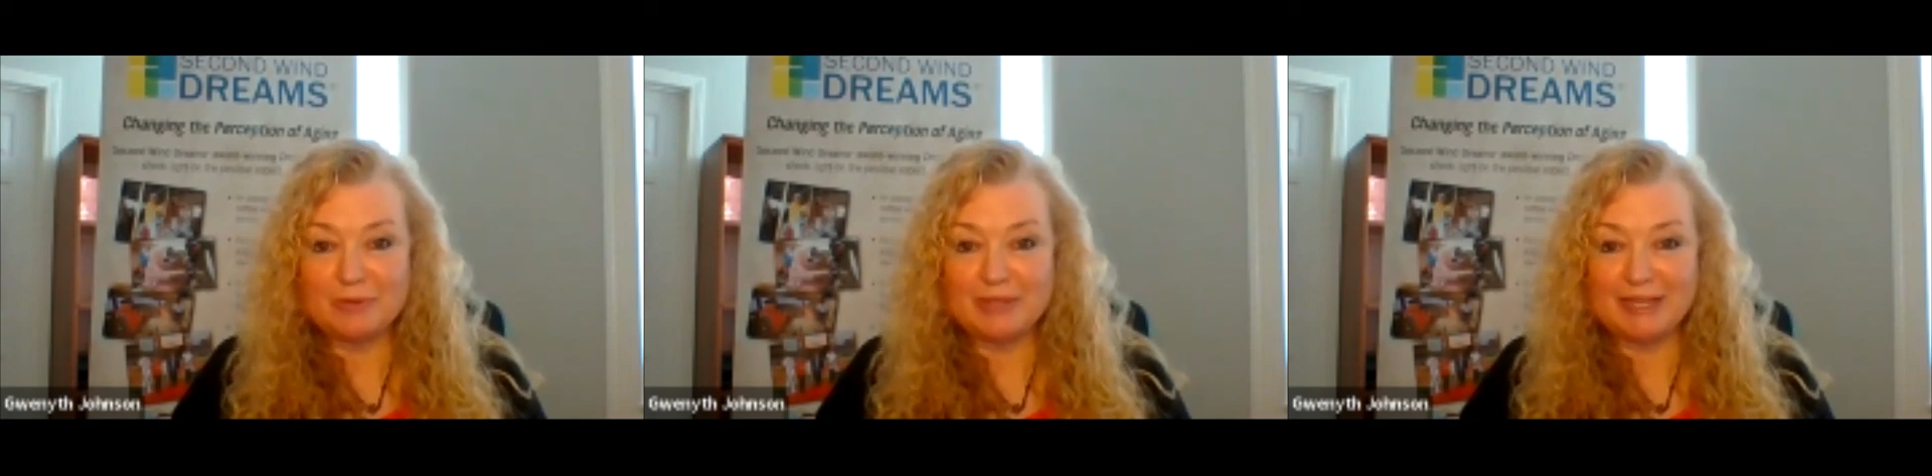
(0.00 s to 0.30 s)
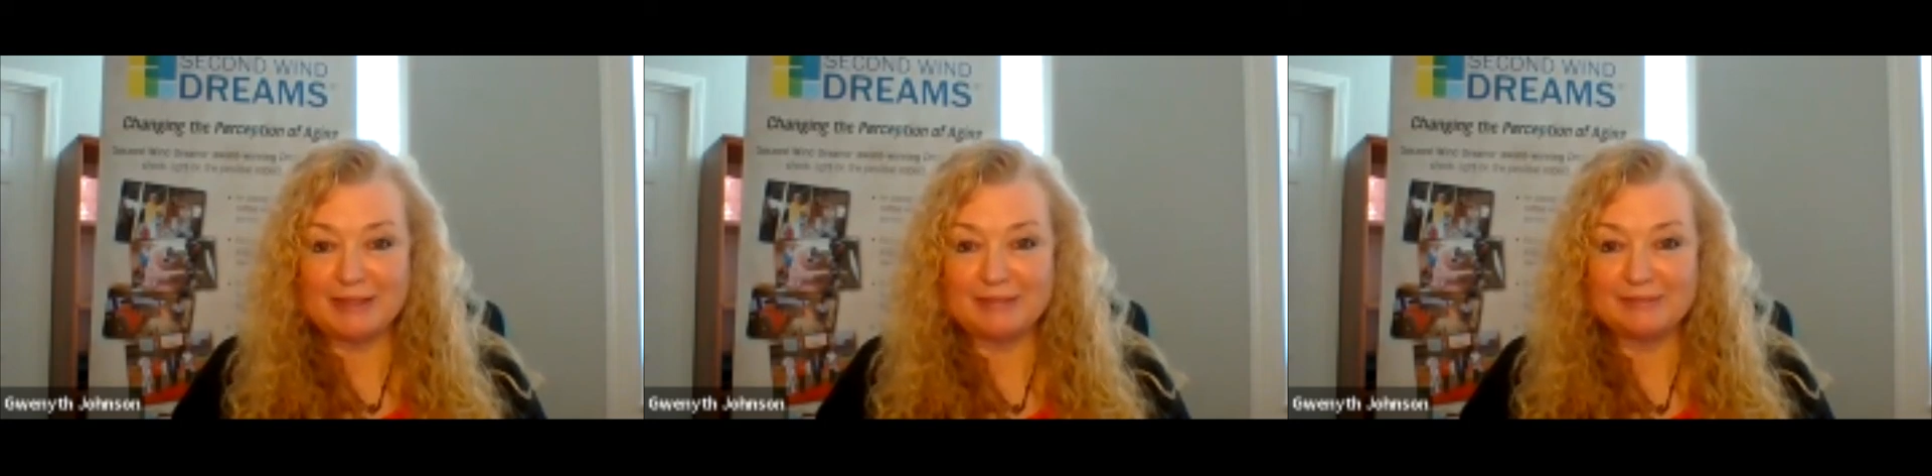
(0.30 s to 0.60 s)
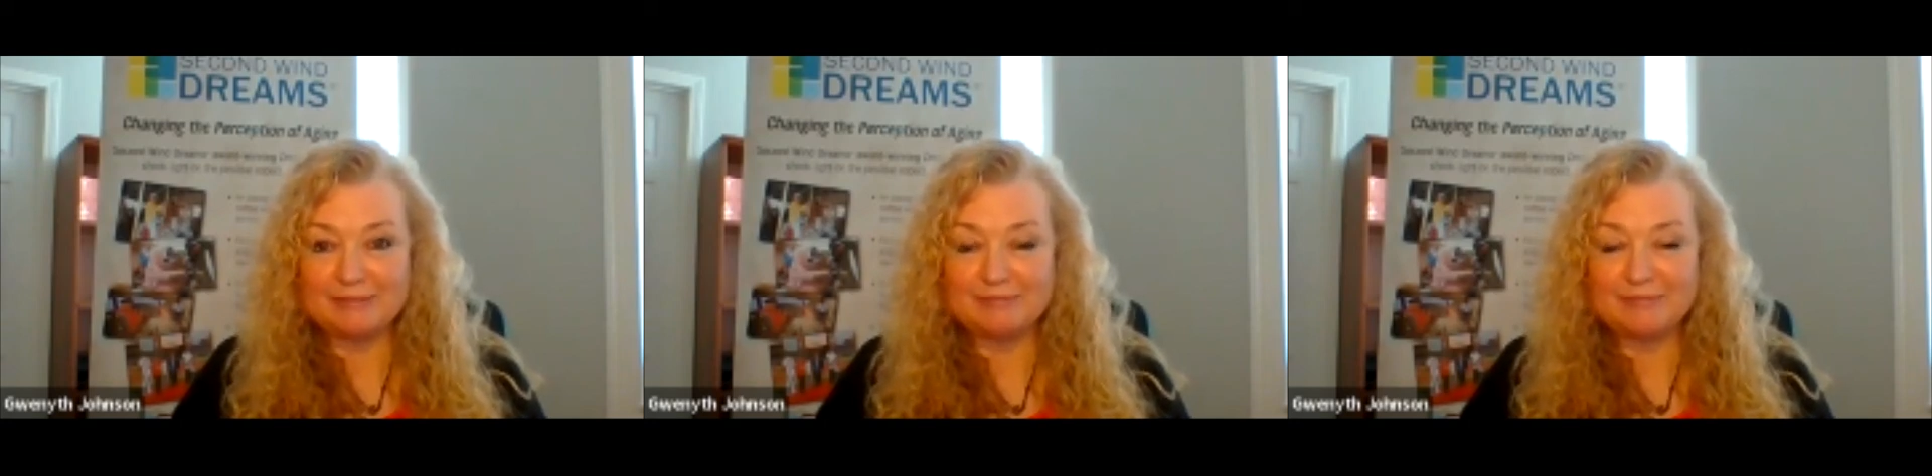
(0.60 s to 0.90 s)
again.
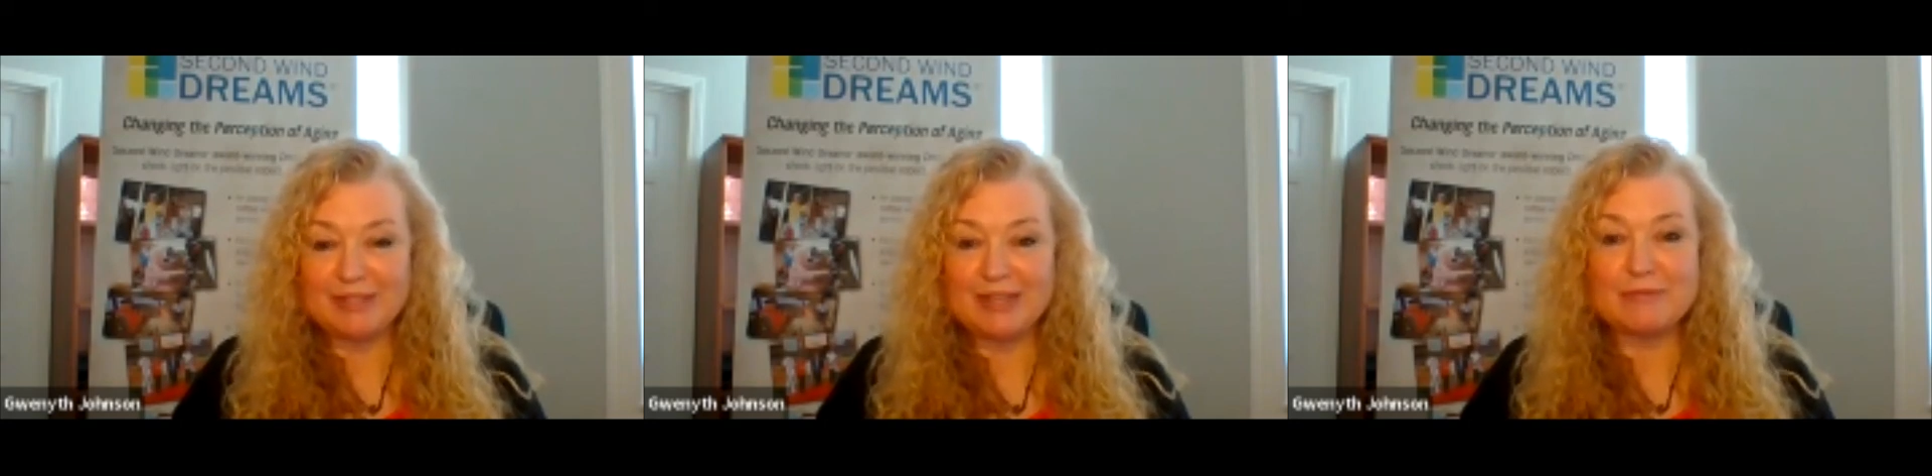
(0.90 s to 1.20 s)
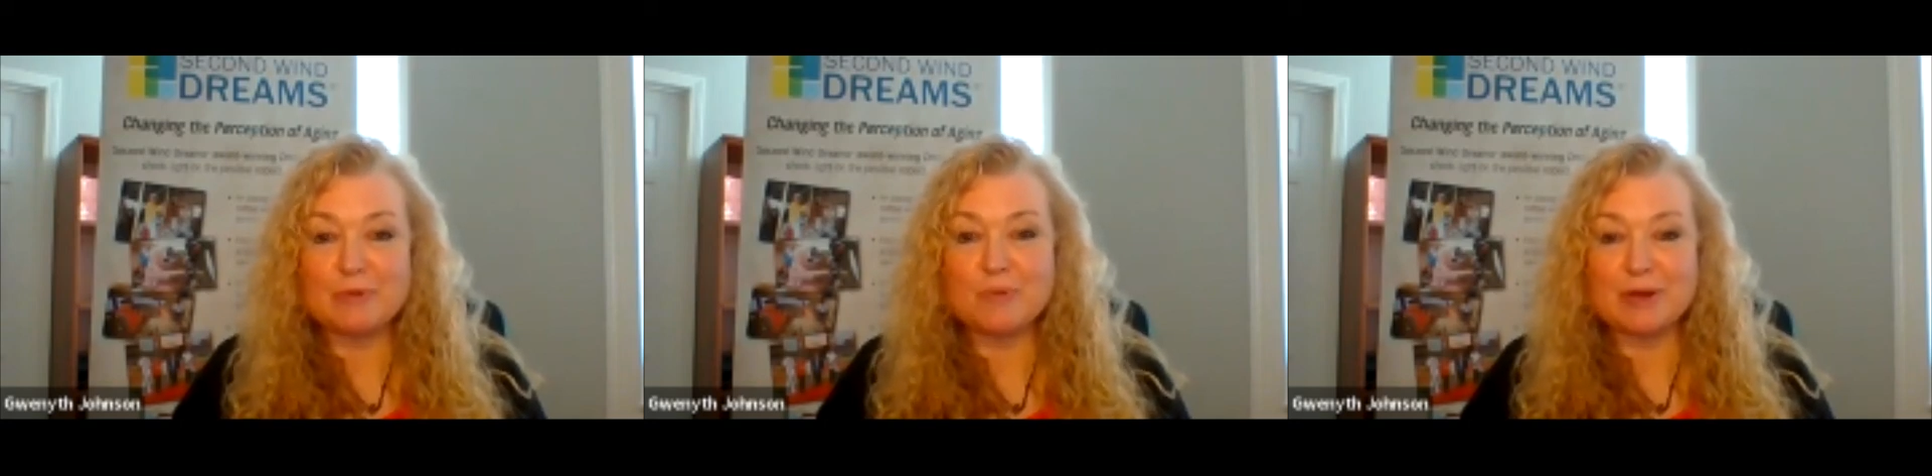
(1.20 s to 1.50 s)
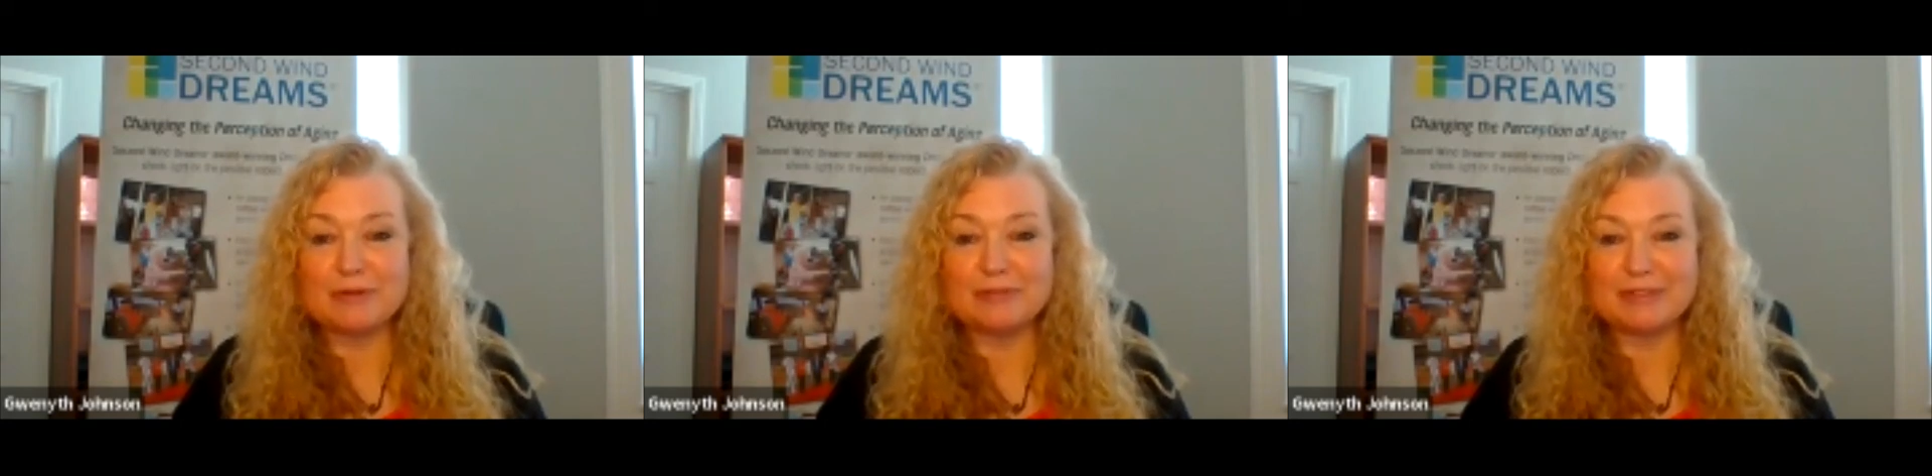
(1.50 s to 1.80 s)
Have a
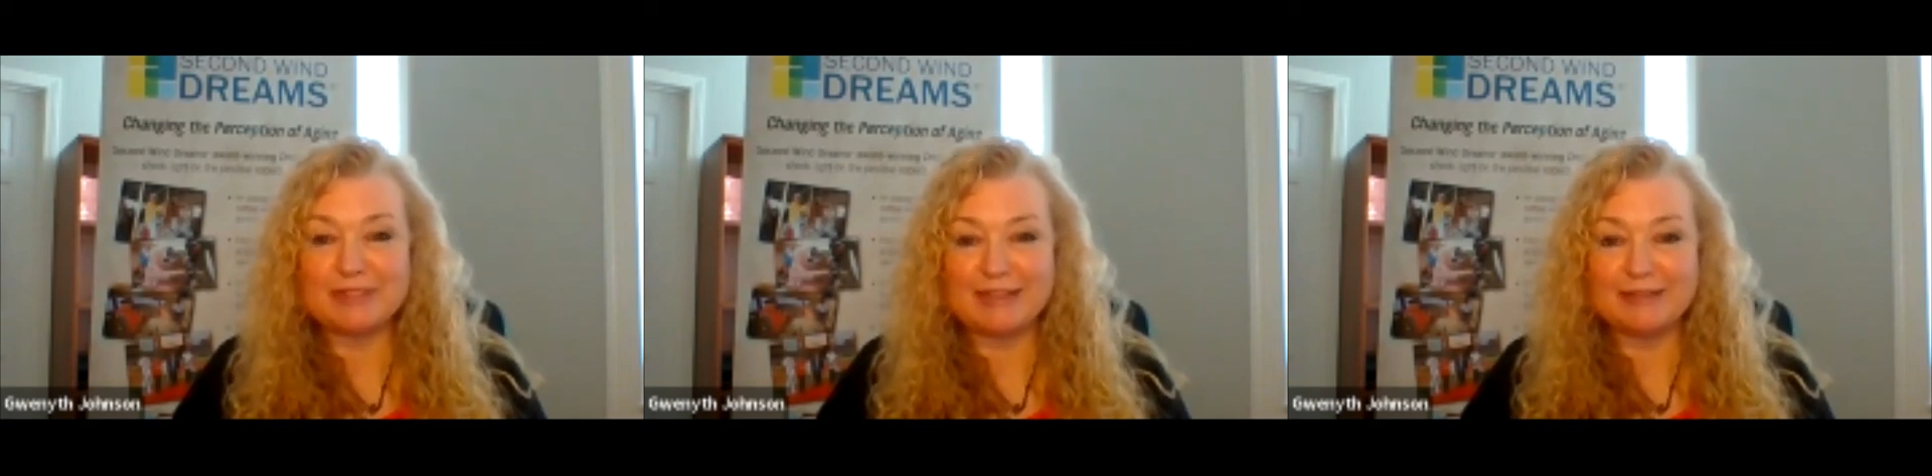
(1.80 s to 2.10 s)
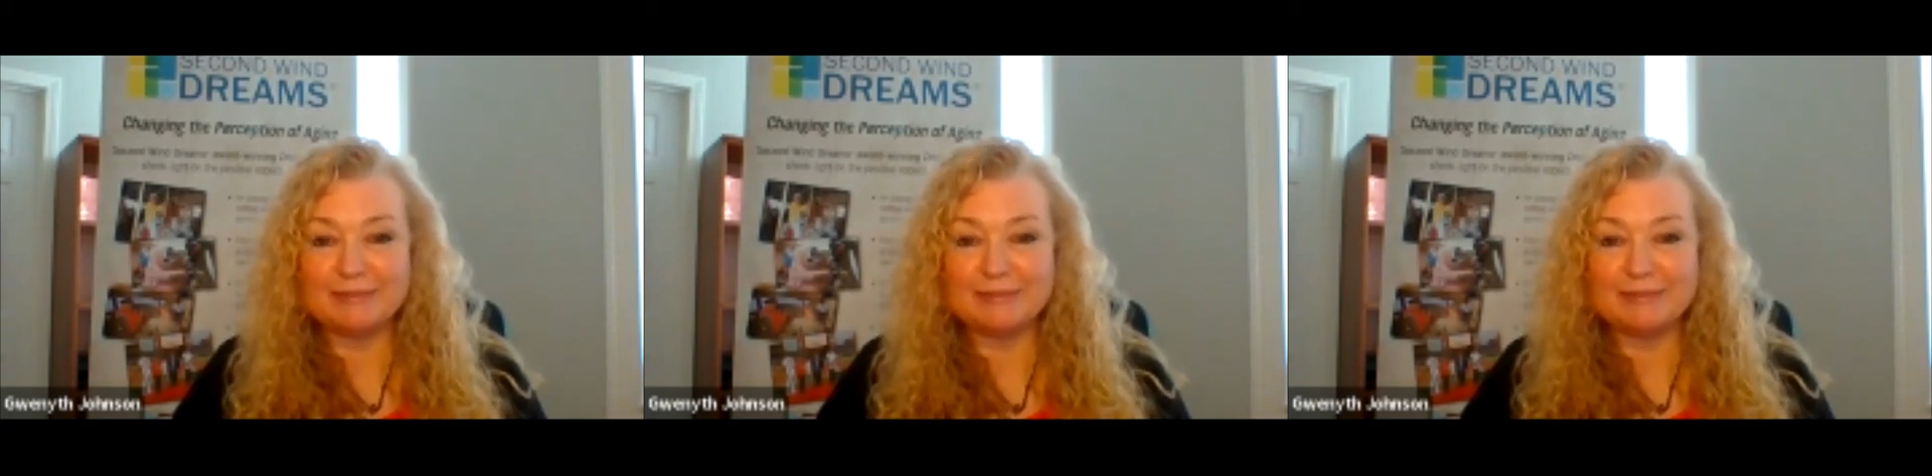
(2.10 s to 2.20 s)
wonderful day.